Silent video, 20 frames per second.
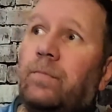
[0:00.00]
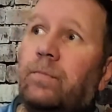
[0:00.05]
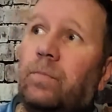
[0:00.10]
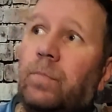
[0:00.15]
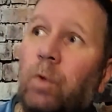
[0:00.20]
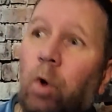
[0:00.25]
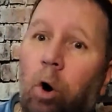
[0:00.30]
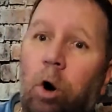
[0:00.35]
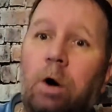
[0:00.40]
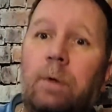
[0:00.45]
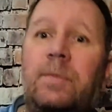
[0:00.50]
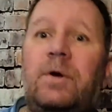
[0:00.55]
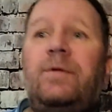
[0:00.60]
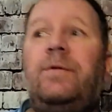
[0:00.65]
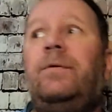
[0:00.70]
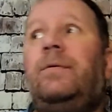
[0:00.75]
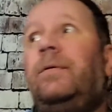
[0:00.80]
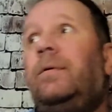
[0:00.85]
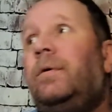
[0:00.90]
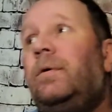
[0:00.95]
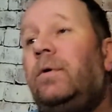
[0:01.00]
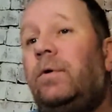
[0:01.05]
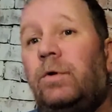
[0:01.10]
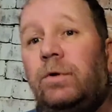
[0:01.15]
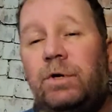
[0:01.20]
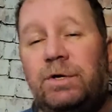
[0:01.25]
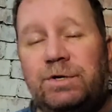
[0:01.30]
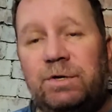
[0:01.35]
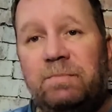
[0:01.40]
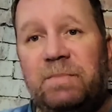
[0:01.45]
Norman,
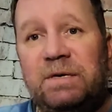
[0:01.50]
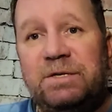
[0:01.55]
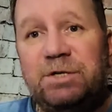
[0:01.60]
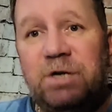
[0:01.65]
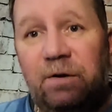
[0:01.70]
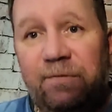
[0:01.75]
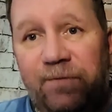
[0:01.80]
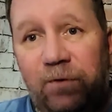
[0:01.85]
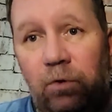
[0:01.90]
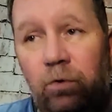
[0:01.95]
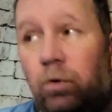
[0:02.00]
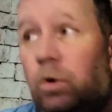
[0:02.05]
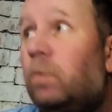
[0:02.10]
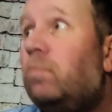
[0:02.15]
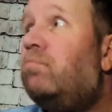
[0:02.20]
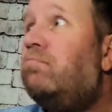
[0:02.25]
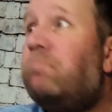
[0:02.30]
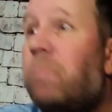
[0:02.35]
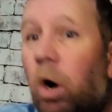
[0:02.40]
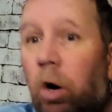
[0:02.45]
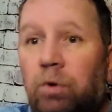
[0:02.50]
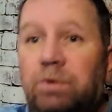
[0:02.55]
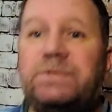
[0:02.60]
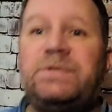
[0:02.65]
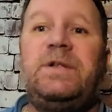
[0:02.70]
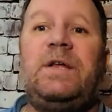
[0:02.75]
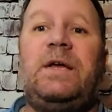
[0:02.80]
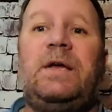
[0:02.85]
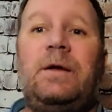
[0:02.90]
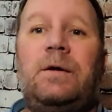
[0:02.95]
just to mention a few,
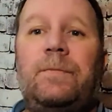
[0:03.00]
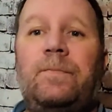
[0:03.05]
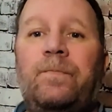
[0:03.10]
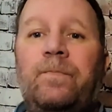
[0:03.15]
Mosley.